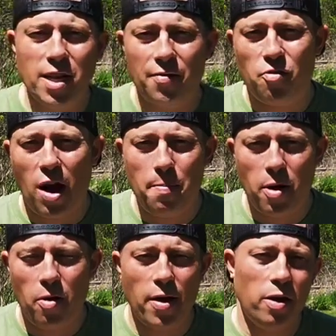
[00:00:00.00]
have a dry
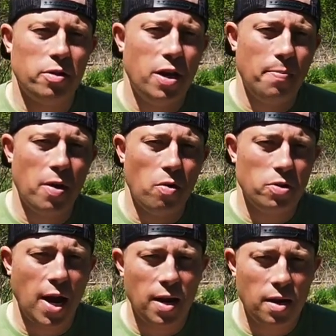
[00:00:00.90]
pair that I'll keep on
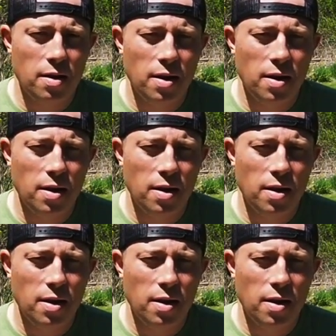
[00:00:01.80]
rotating.